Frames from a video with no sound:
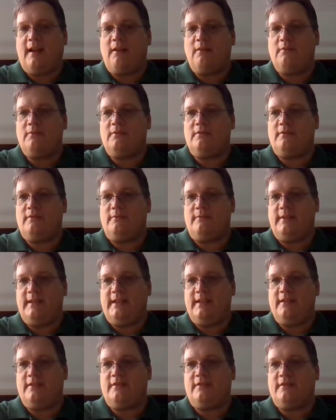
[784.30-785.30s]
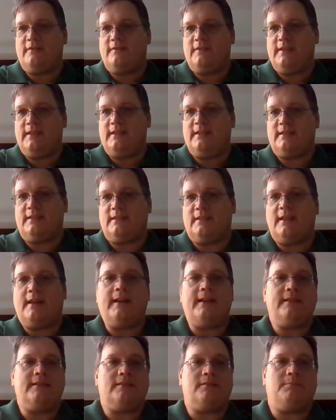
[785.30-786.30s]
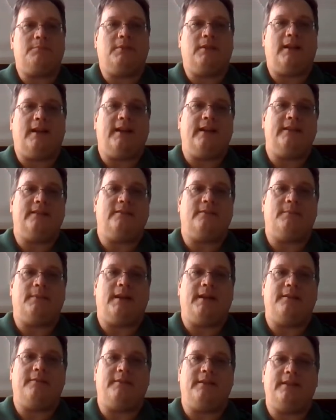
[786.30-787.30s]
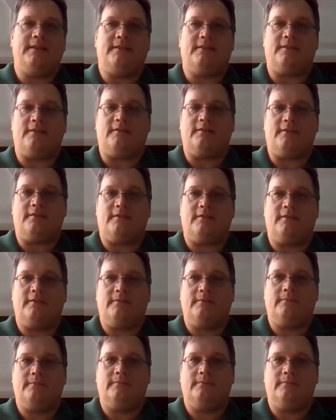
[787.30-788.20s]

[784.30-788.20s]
how do each of these slides apply to my research?